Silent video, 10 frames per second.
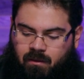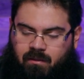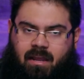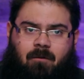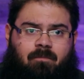
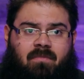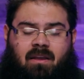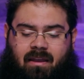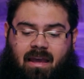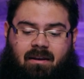Now,
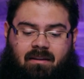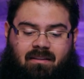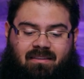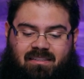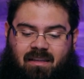again,
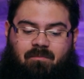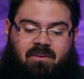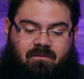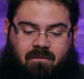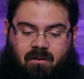this can
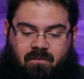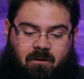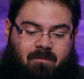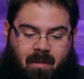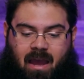be a
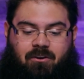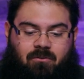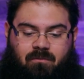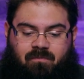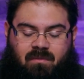very
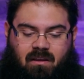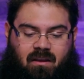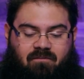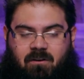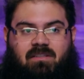manual uh,
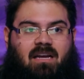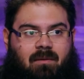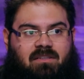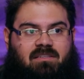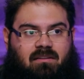and very
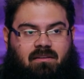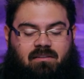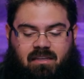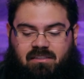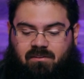time
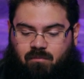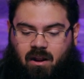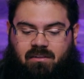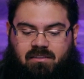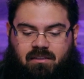intensive
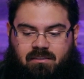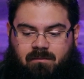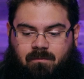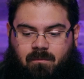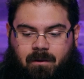process,
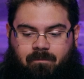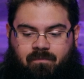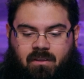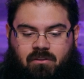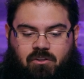right?
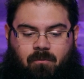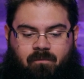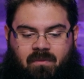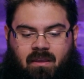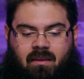
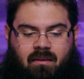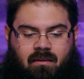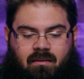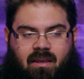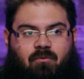So,
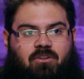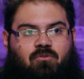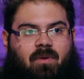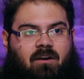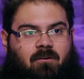can we
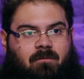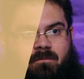do better?